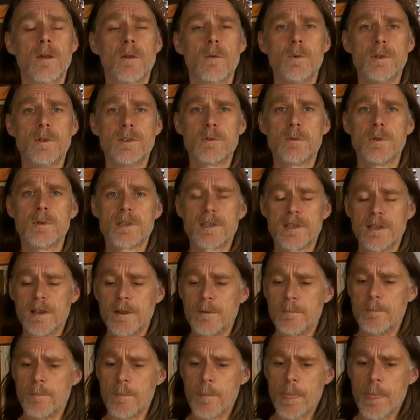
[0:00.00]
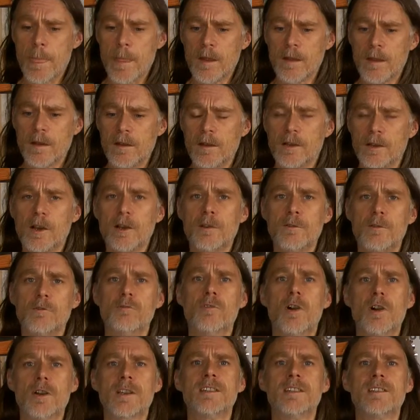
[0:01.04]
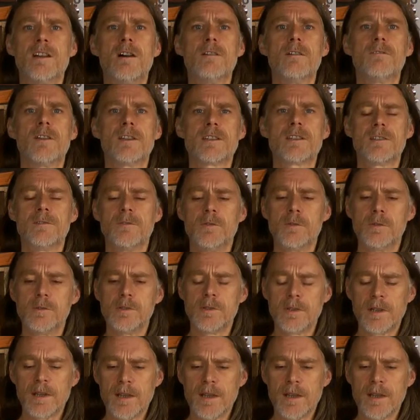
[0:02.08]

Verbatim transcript: which was a kind of a rock guitar festival,